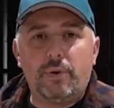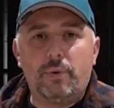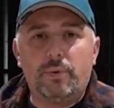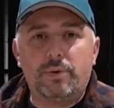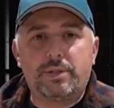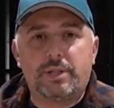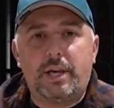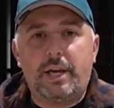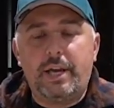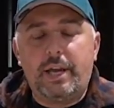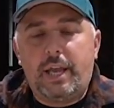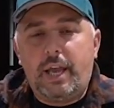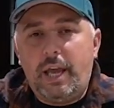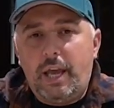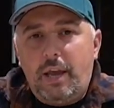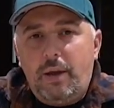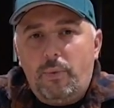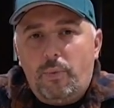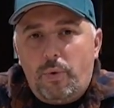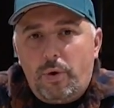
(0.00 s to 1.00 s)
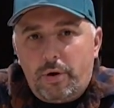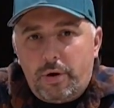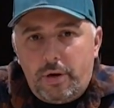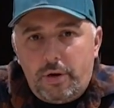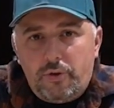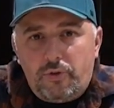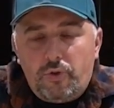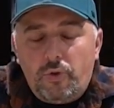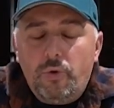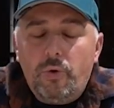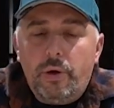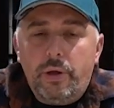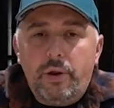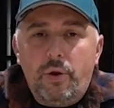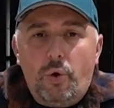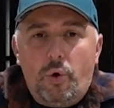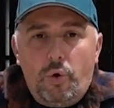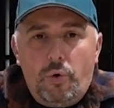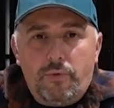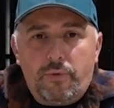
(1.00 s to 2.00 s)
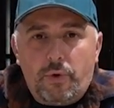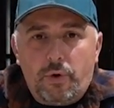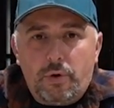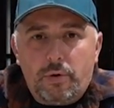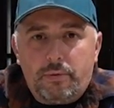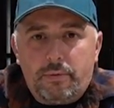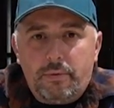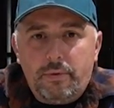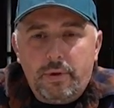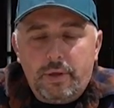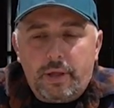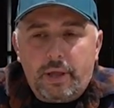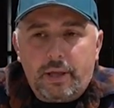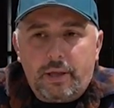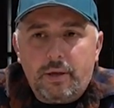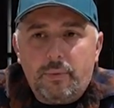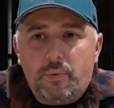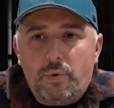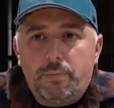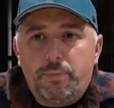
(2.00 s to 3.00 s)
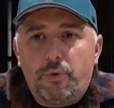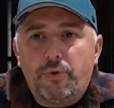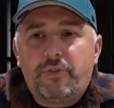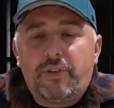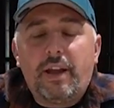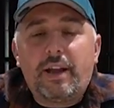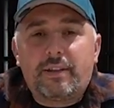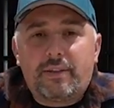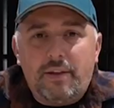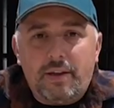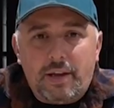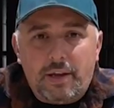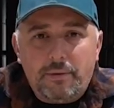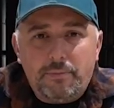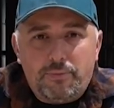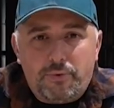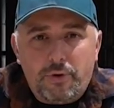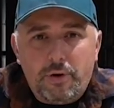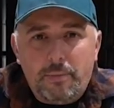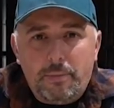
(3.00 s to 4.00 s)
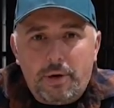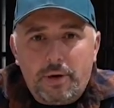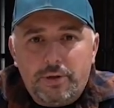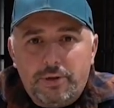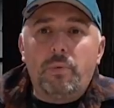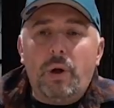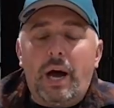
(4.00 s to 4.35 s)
It was like, hey, we're gonna do we're protecting it pretty much.